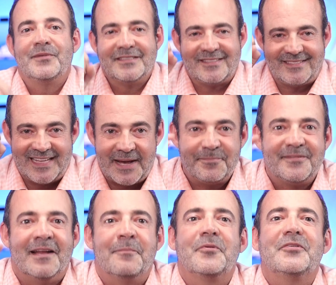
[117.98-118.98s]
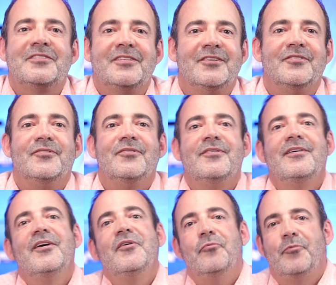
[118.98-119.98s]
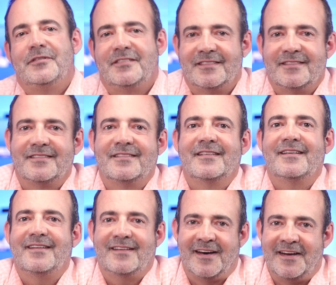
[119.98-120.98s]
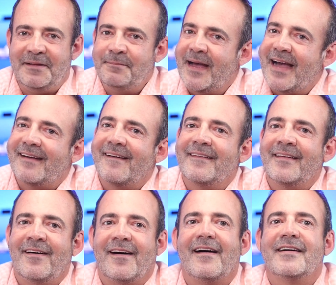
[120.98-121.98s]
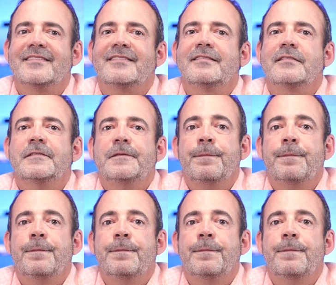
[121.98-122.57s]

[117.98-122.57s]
step number 2, which is cutting back on costs.